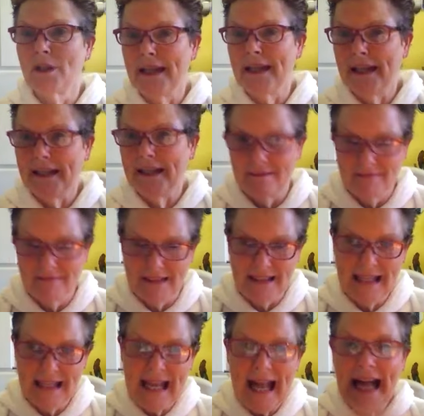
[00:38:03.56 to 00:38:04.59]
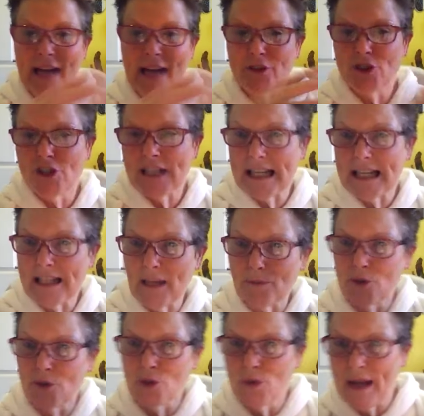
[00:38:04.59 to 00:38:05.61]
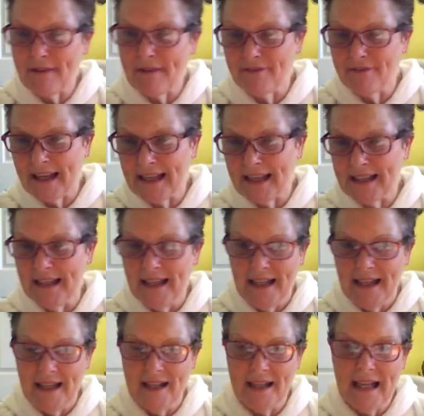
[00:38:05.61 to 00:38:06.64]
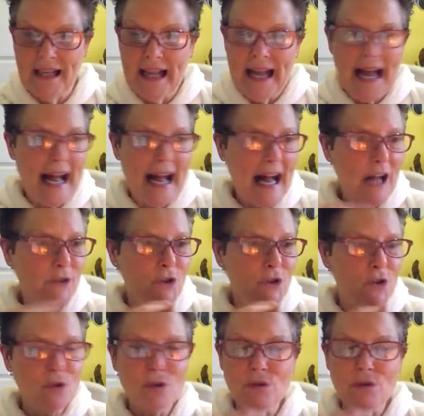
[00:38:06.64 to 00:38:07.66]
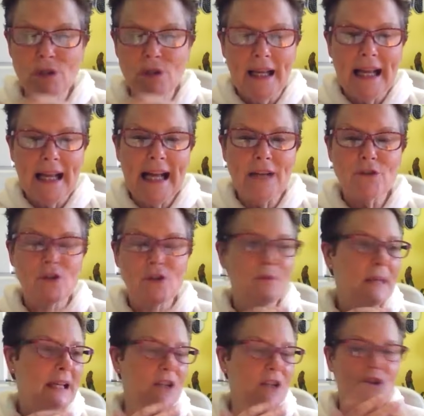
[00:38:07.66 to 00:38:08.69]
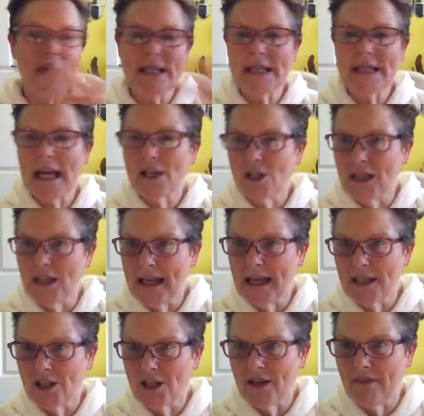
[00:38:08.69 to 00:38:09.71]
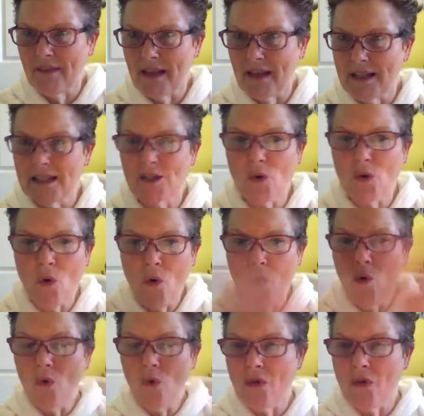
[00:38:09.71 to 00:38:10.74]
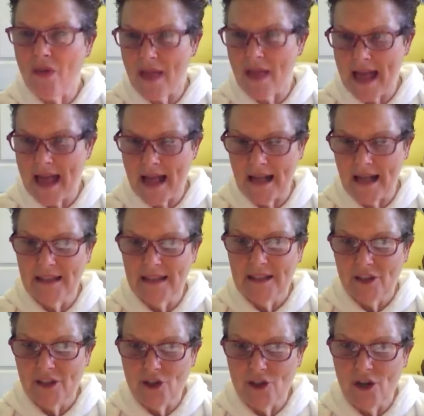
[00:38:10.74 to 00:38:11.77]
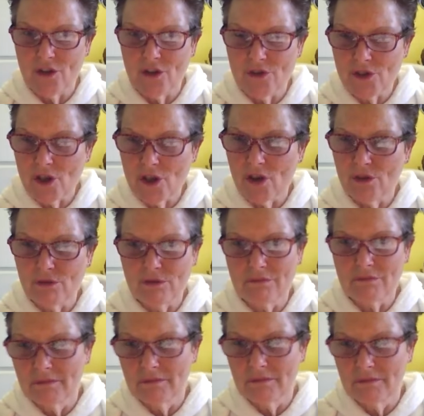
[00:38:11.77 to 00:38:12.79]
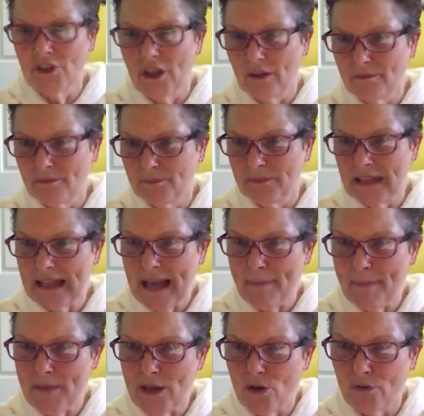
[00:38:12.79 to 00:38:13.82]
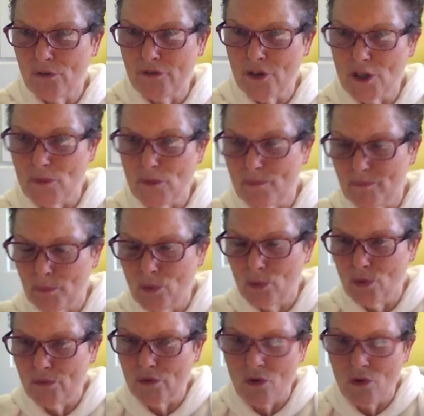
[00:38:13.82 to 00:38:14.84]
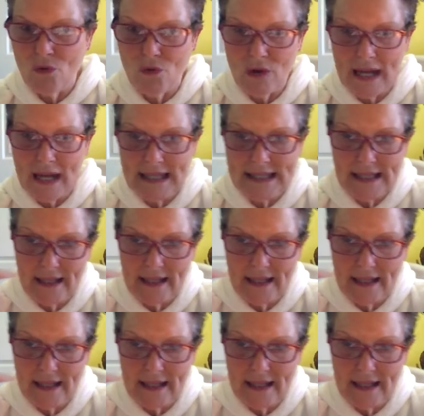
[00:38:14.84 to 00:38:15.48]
egg, right? How to set up 2FA, how to make a transaction in Cash FX. It's all there, you know. So, you know, let that be your first port of call, as